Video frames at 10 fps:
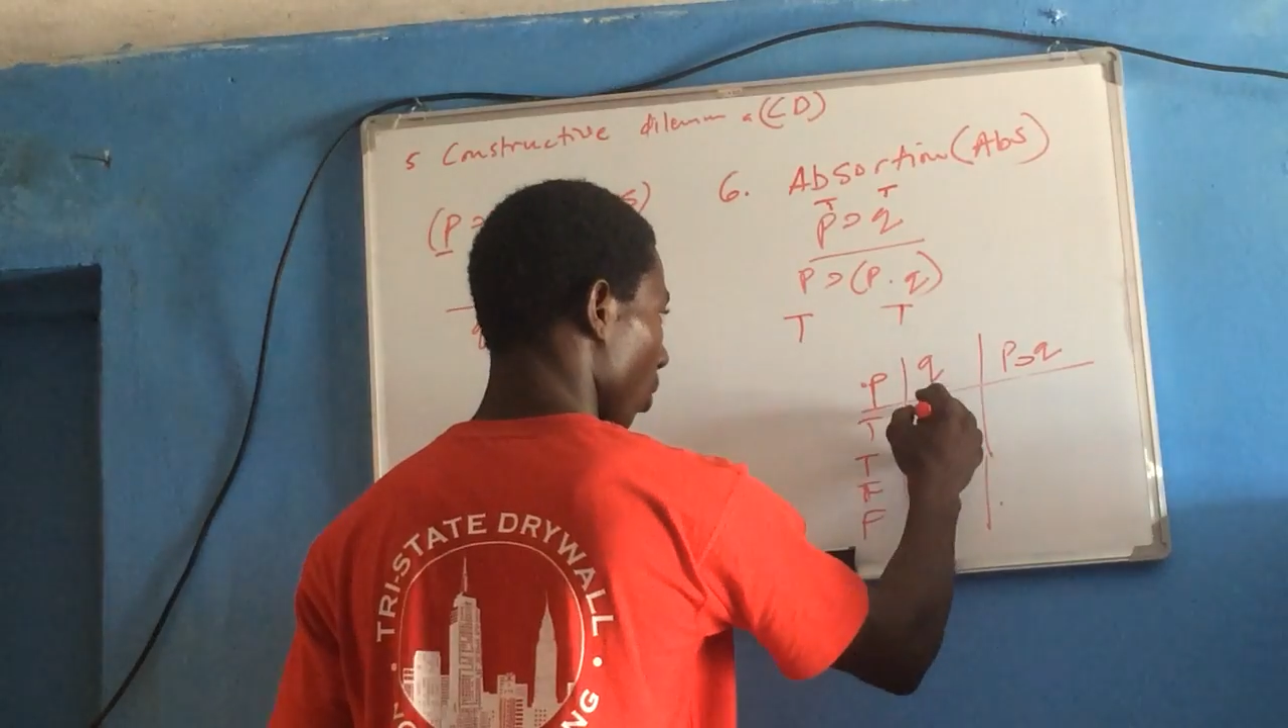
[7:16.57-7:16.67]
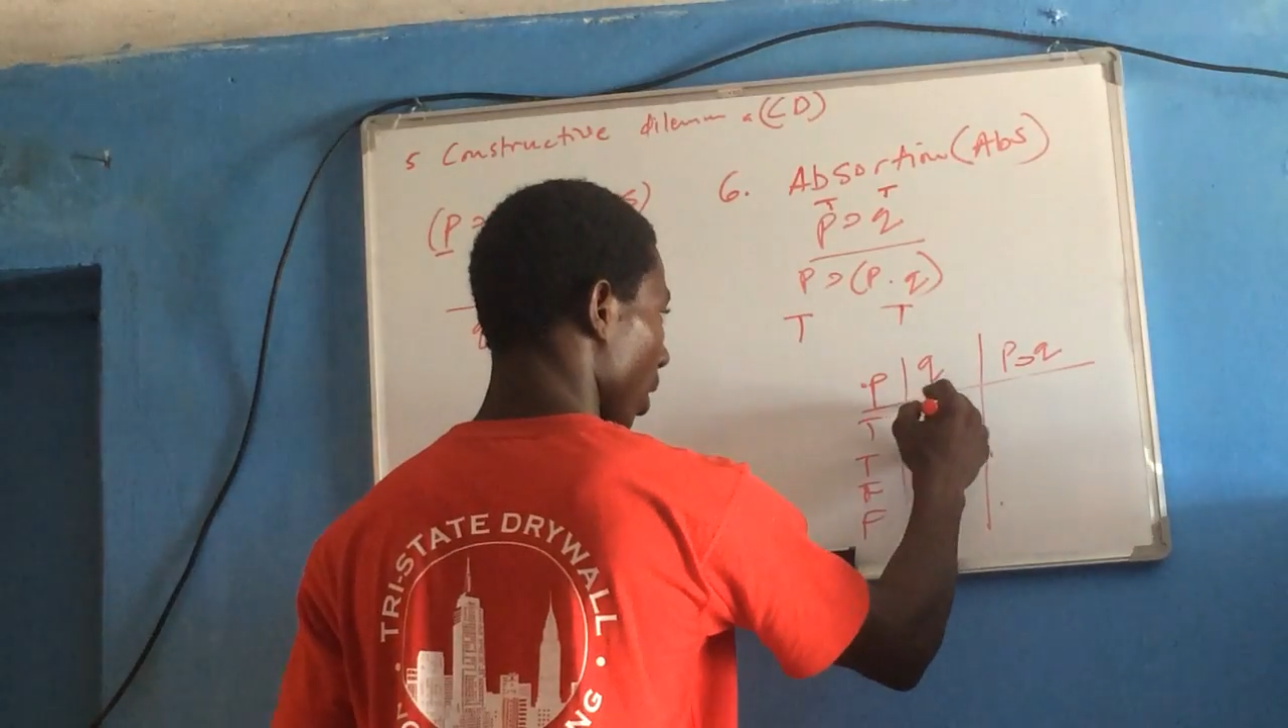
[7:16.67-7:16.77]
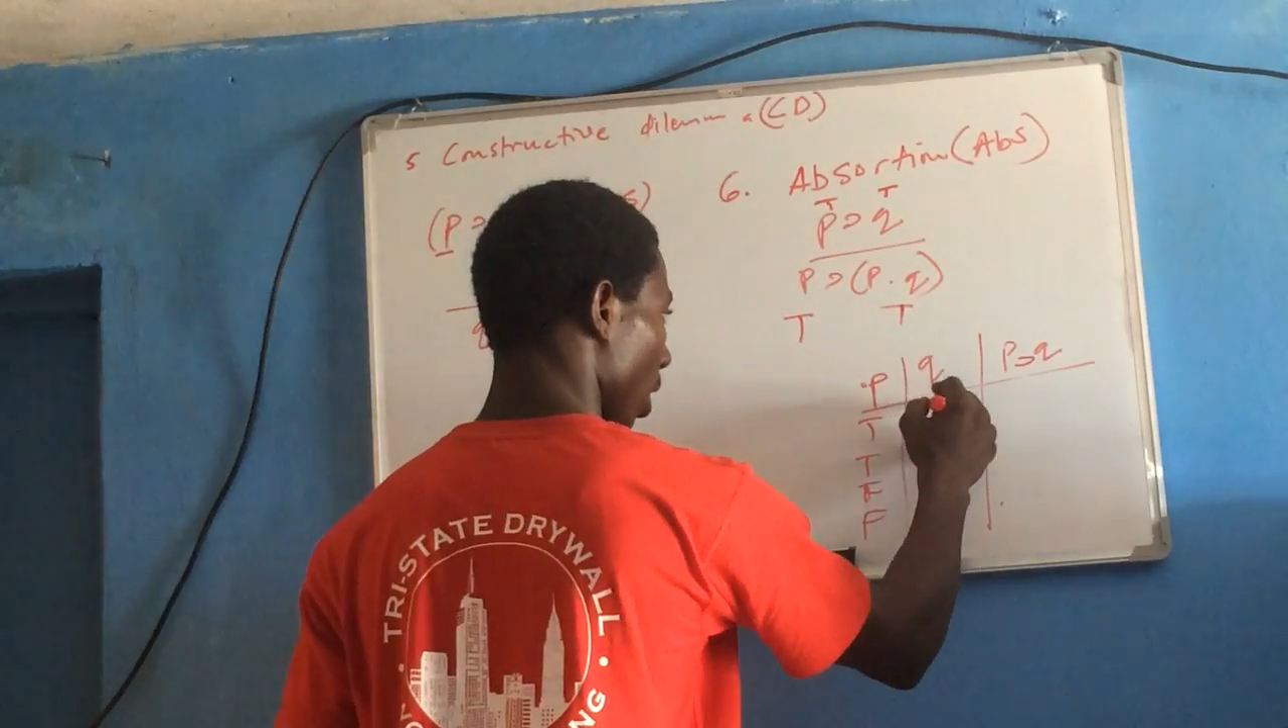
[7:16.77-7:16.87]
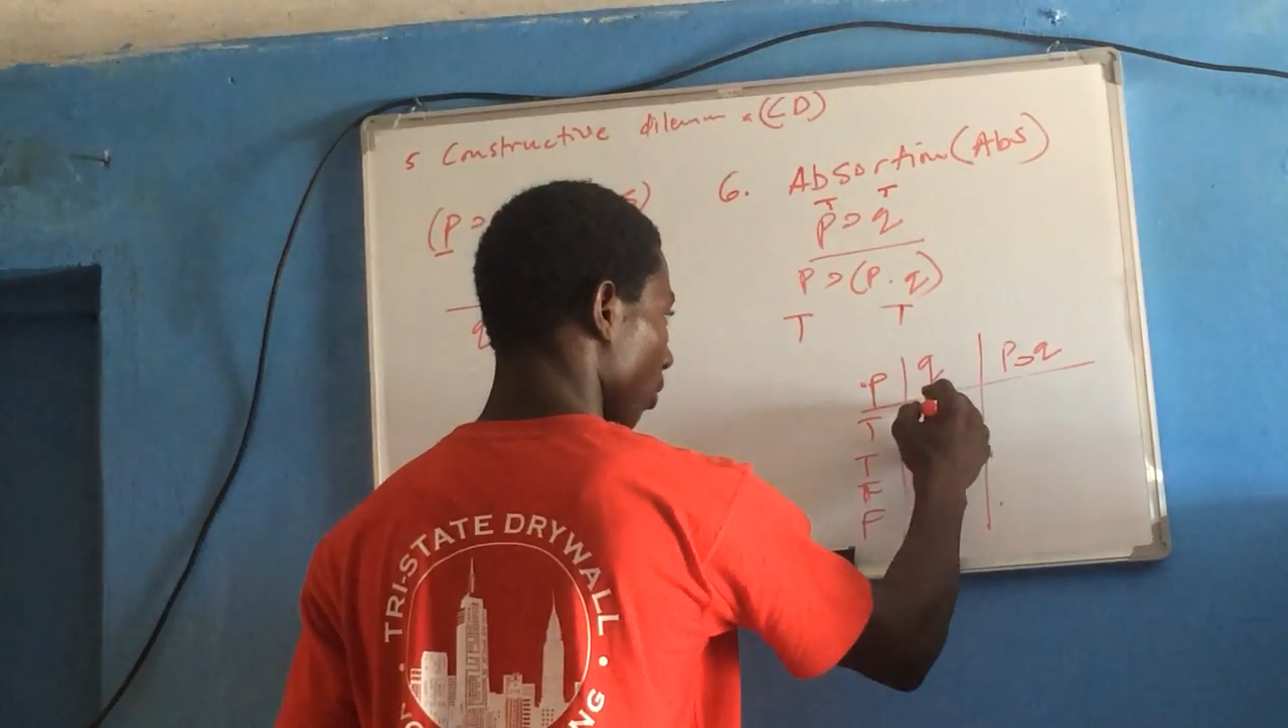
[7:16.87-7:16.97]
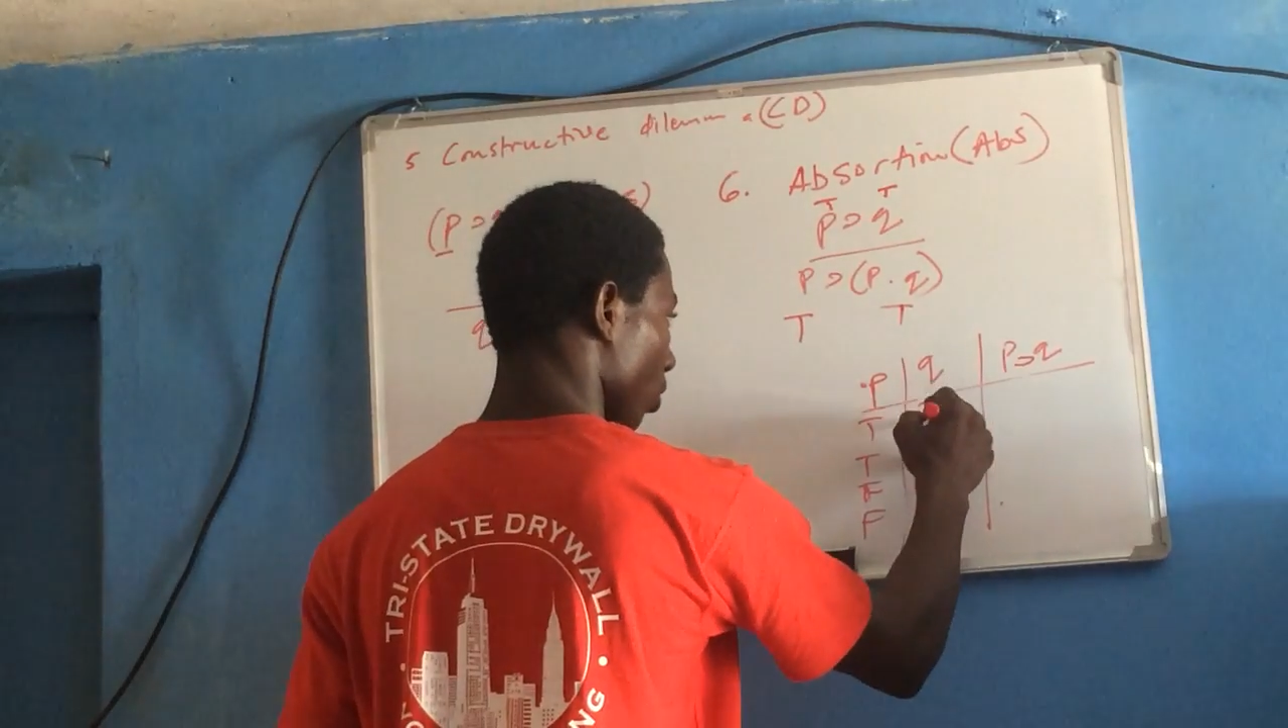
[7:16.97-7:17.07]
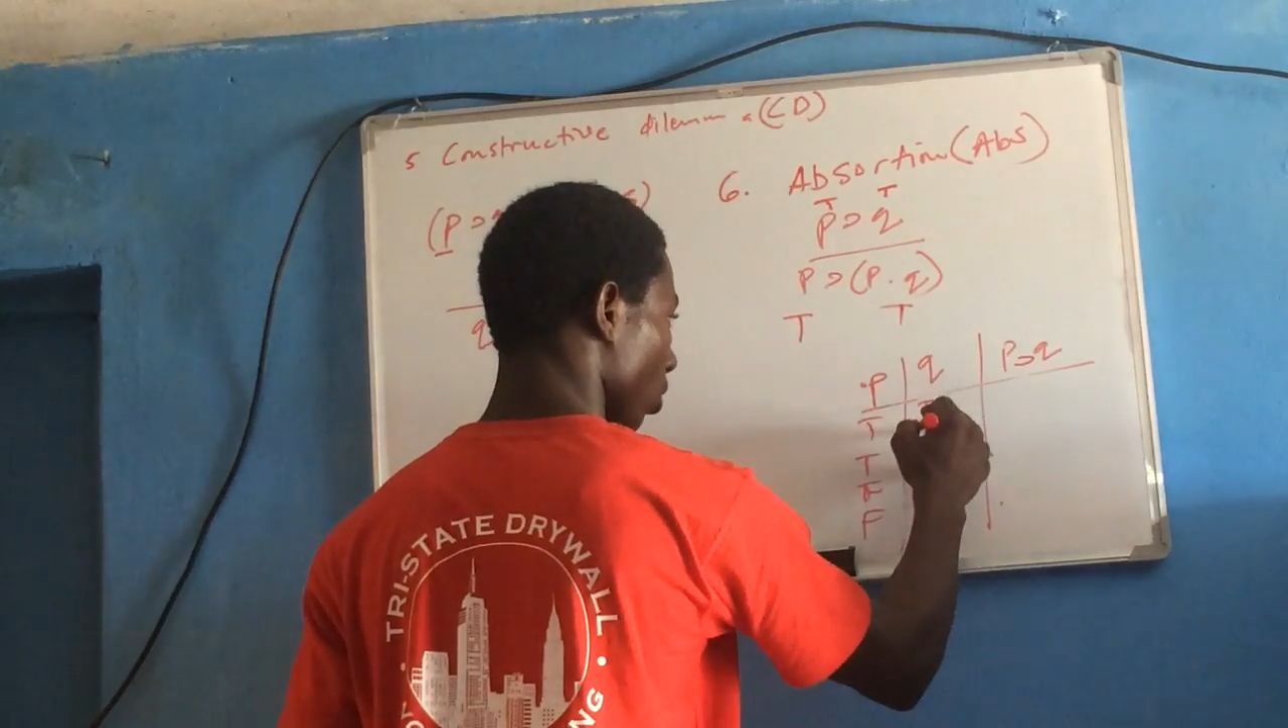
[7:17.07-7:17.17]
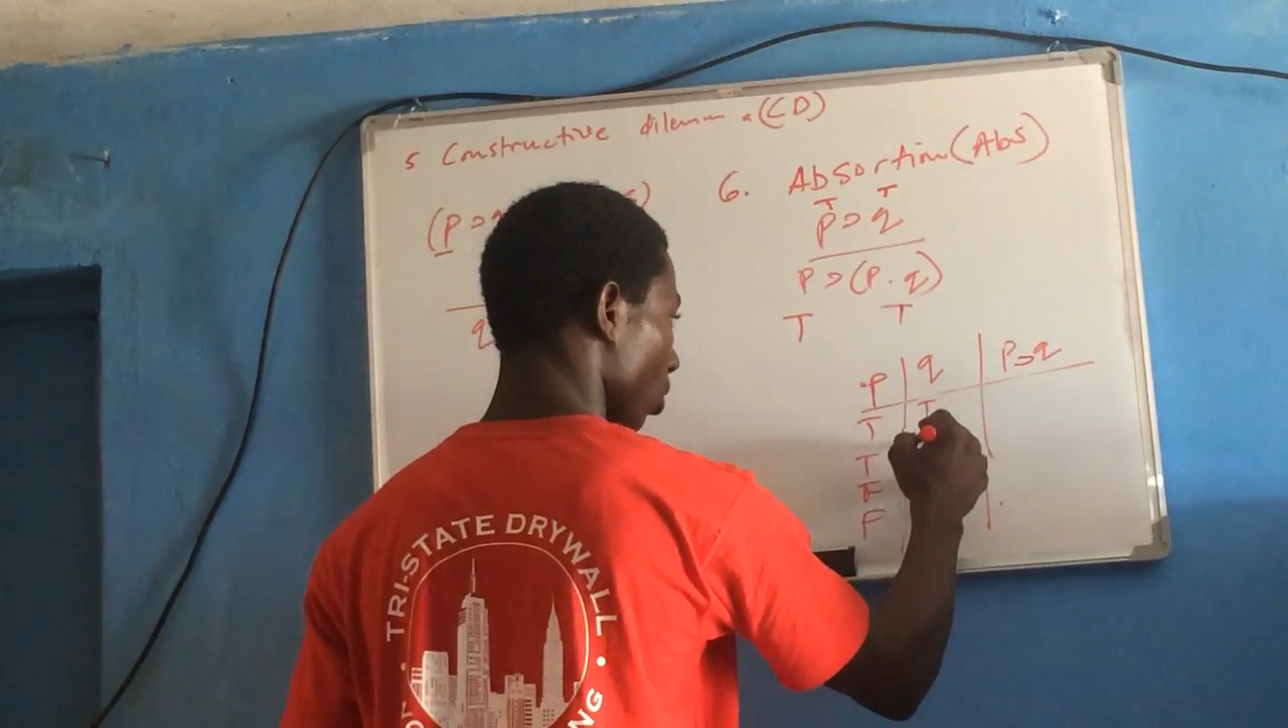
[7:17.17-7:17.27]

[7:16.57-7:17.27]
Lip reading: We have